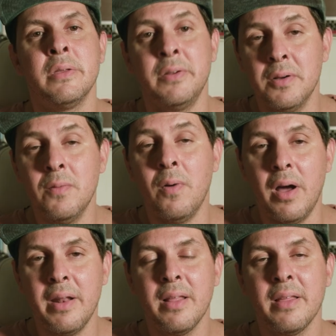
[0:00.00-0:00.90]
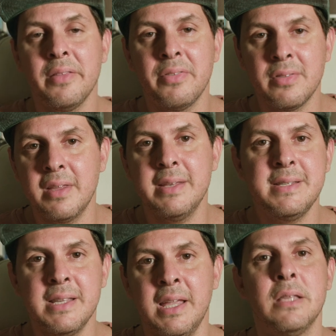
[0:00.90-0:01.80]
You know what?
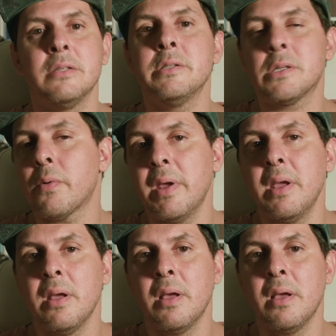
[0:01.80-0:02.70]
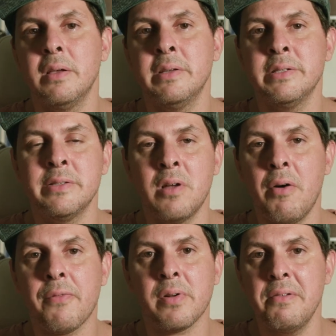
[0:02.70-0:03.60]
This industry is not
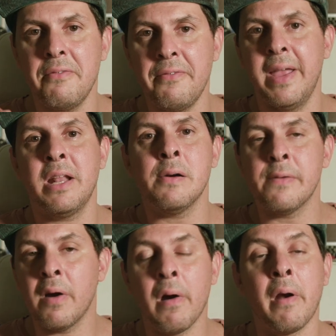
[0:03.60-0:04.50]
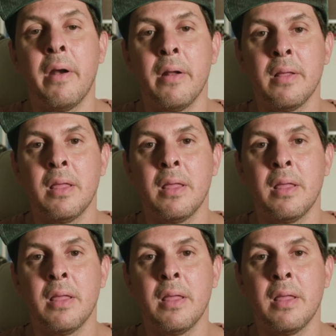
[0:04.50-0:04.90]
for the faint of heart.